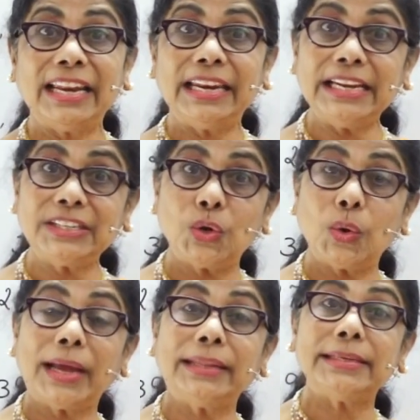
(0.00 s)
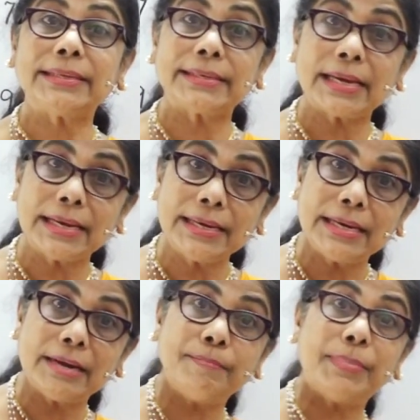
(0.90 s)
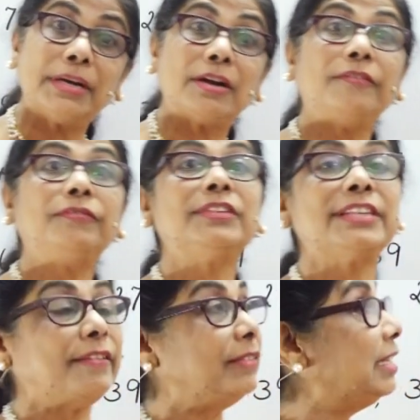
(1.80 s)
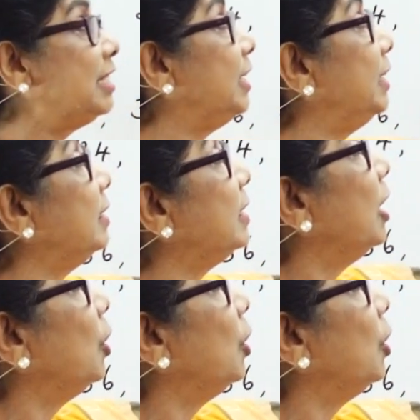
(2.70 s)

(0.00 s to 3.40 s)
Let's look at the second number of 70s